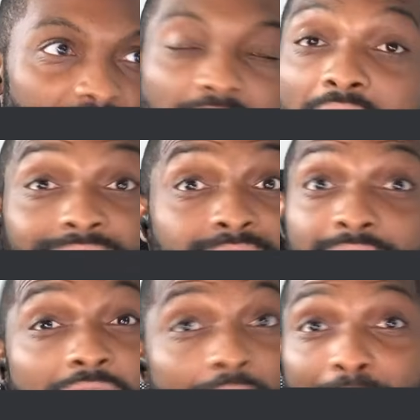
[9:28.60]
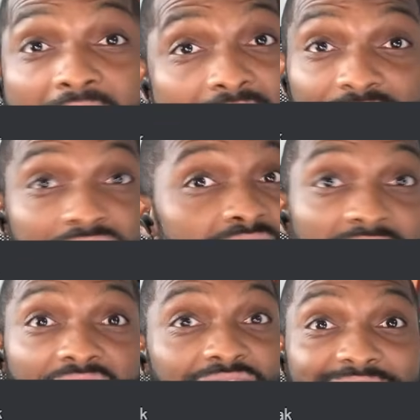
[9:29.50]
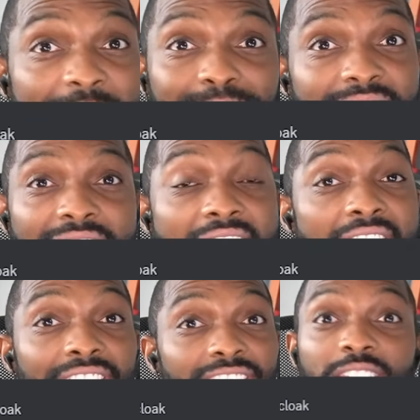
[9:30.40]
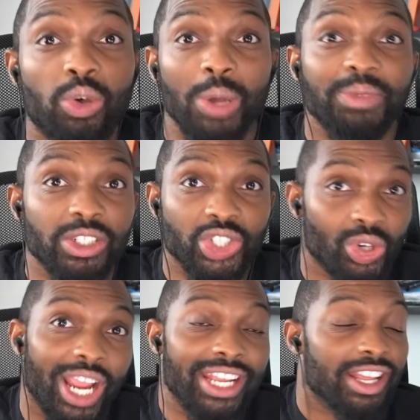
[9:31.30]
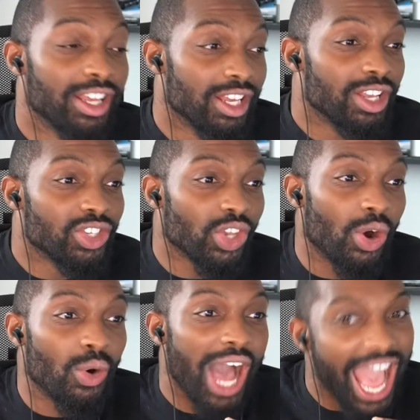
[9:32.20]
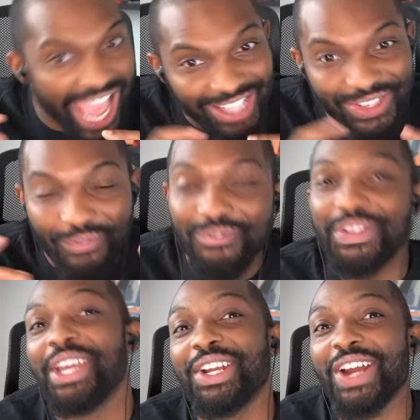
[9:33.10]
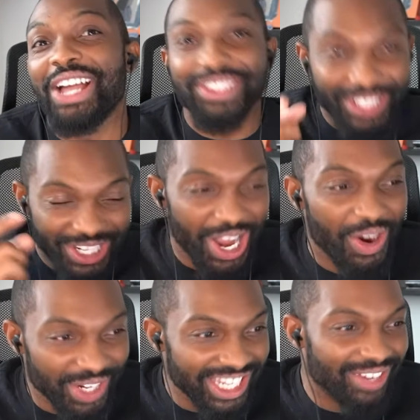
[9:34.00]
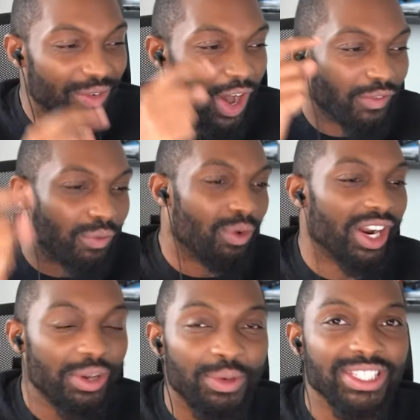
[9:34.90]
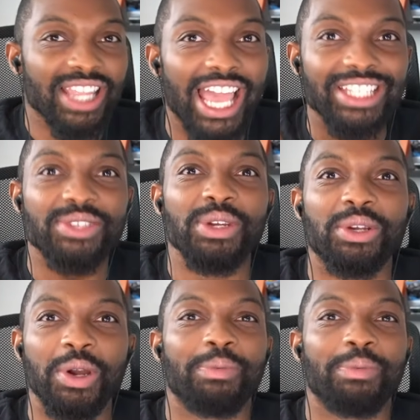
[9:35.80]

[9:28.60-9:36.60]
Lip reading: At the time, none of the capes I had equipped a trait. So I had to figure out the coding of what it was like to equip a